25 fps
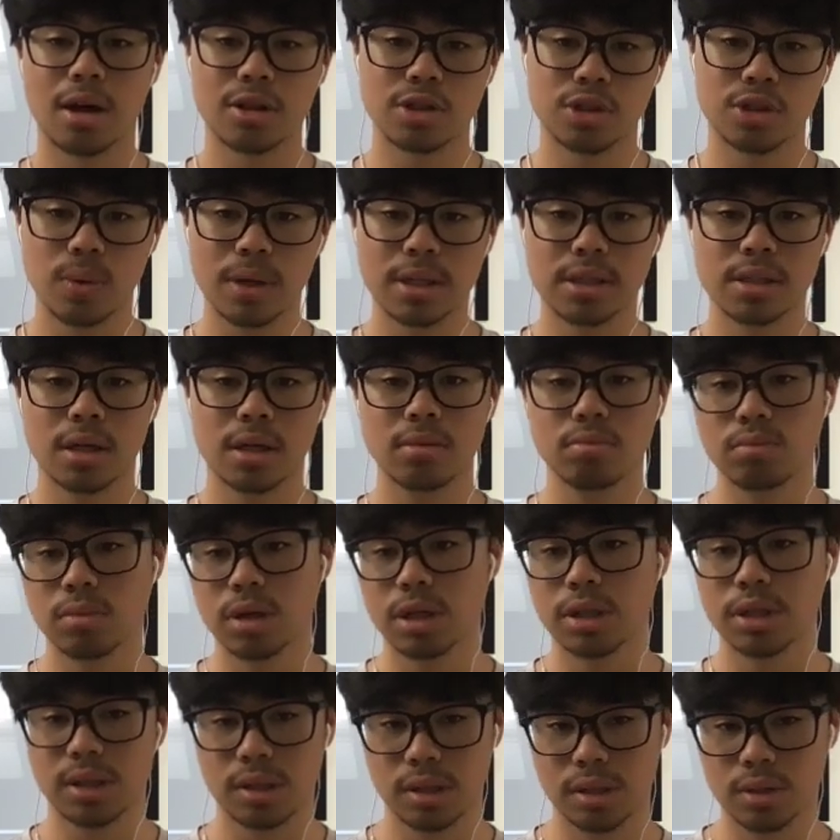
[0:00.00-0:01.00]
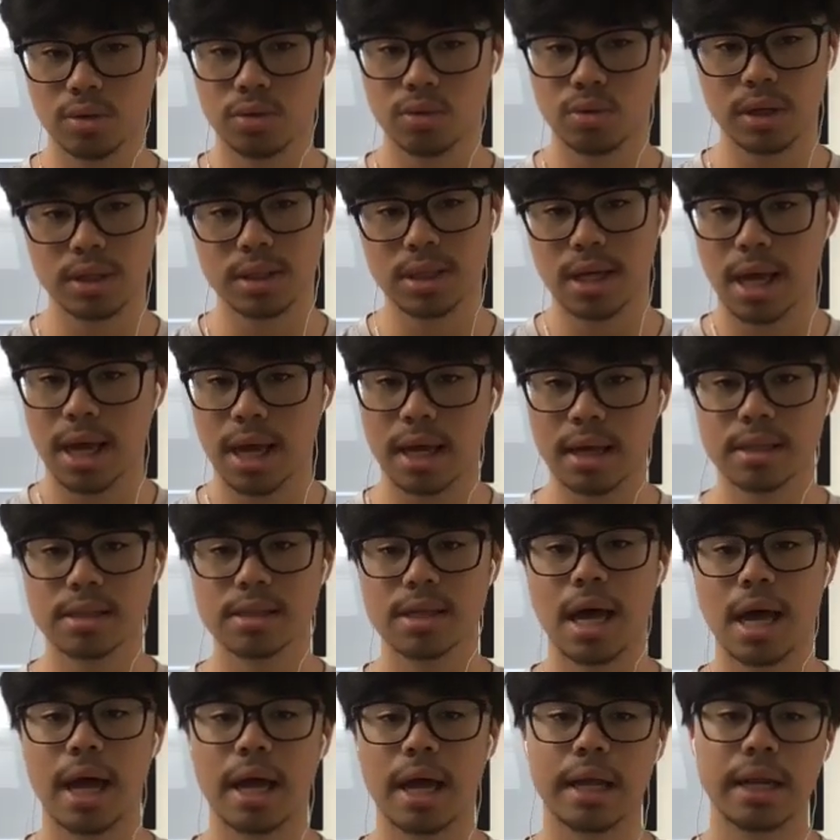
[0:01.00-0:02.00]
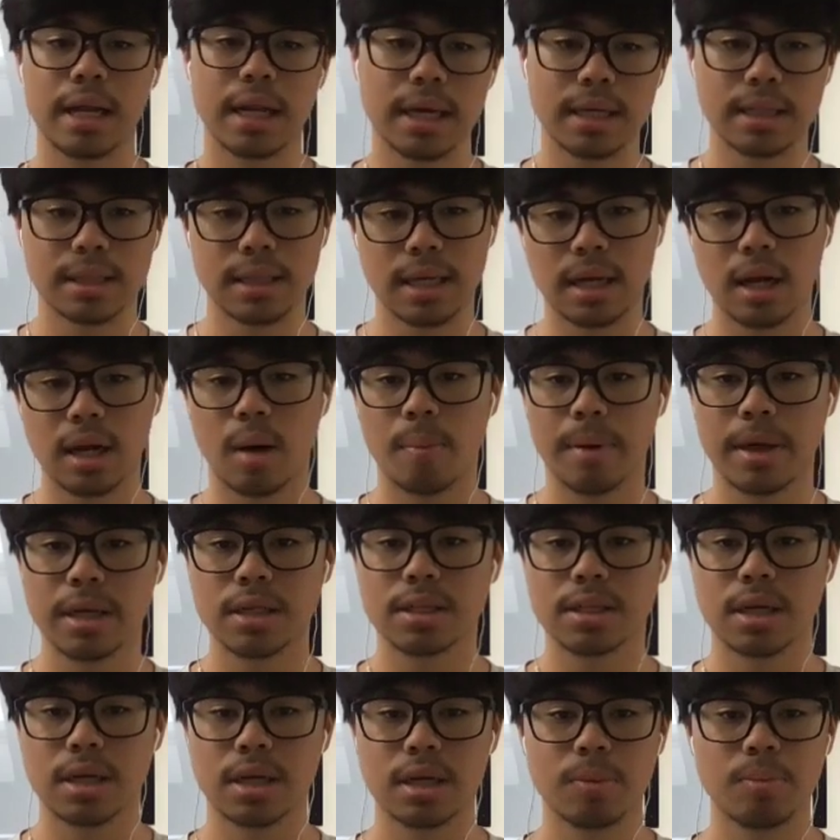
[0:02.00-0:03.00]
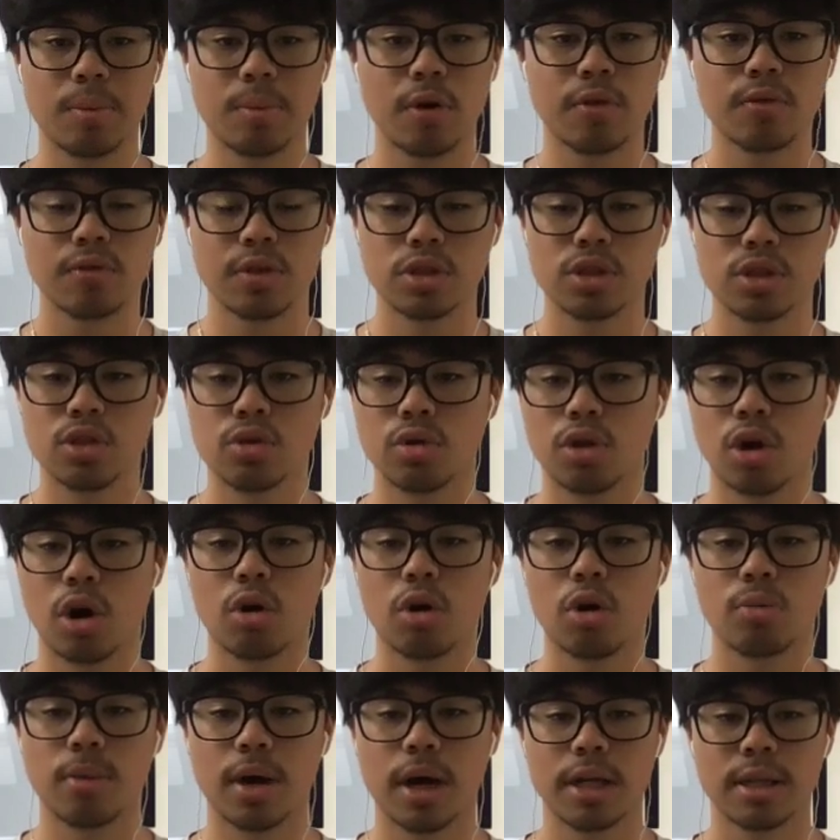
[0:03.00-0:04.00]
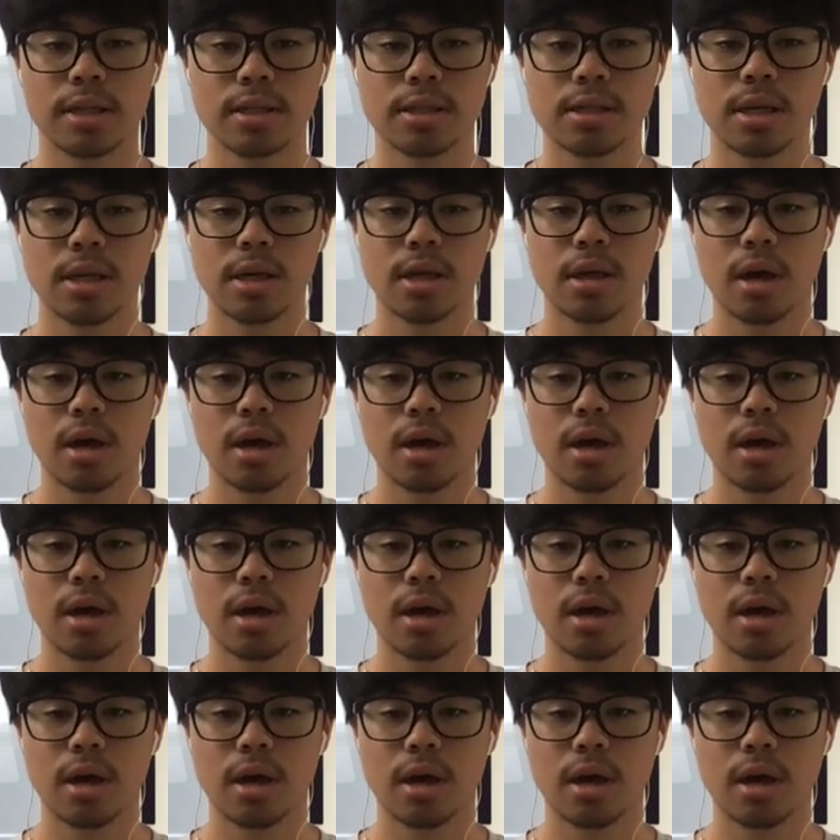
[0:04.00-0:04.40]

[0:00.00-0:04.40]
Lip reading: Twitter, which Twitter X and LinkedIn are basically both the two gold mines.